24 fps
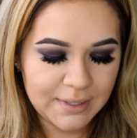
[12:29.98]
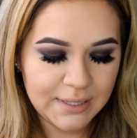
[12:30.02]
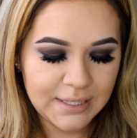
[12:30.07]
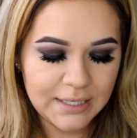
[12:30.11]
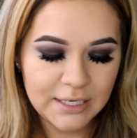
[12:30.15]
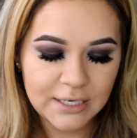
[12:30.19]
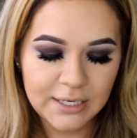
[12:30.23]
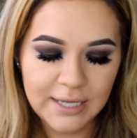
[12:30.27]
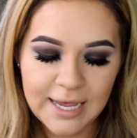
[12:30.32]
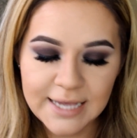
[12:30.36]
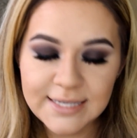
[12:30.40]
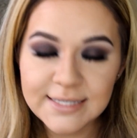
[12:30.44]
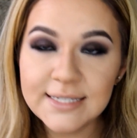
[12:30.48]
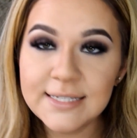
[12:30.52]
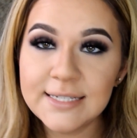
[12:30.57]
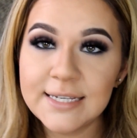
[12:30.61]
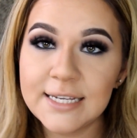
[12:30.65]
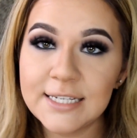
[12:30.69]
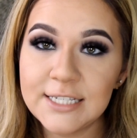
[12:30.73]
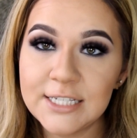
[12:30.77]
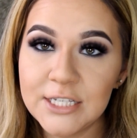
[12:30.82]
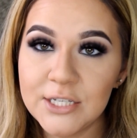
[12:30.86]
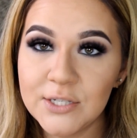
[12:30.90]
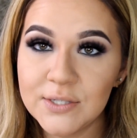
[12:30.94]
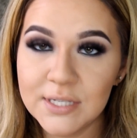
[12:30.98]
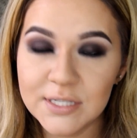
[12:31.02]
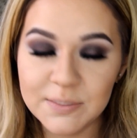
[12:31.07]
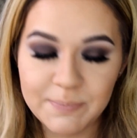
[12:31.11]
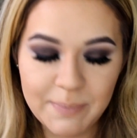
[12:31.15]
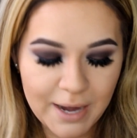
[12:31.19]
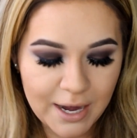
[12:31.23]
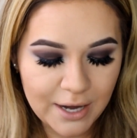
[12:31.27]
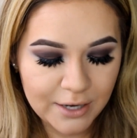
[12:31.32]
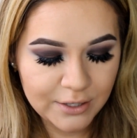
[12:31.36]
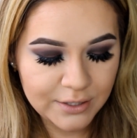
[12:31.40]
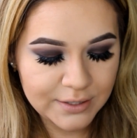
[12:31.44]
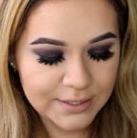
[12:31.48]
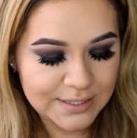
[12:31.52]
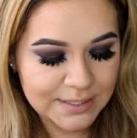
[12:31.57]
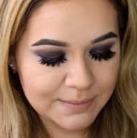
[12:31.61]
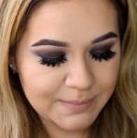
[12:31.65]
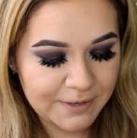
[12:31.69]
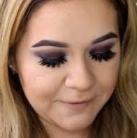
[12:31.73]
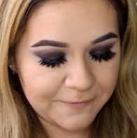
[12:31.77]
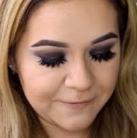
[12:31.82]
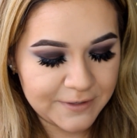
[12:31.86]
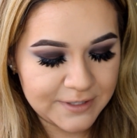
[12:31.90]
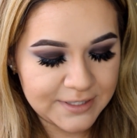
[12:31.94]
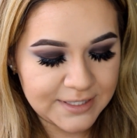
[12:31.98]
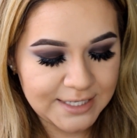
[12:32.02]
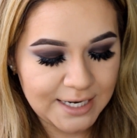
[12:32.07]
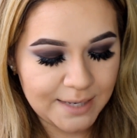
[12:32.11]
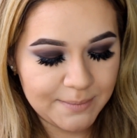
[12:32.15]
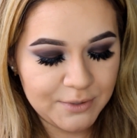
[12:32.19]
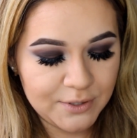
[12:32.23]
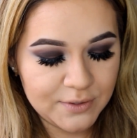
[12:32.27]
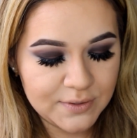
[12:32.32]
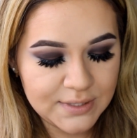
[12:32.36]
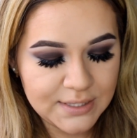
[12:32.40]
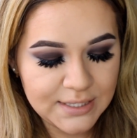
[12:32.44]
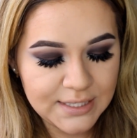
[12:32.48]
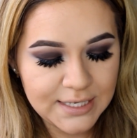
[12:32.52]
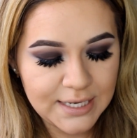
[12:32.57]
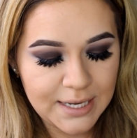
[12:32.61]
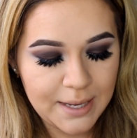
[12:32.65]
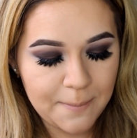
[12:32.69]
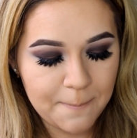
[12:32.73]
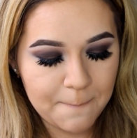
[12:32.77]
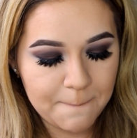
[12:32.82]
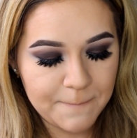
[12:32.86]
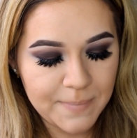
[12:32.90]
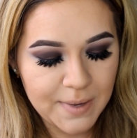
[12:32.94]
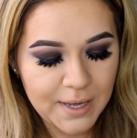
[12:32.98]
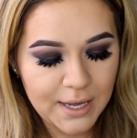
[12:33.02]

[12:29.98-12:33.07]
a little hesitant to use this powder. This is my first time using it,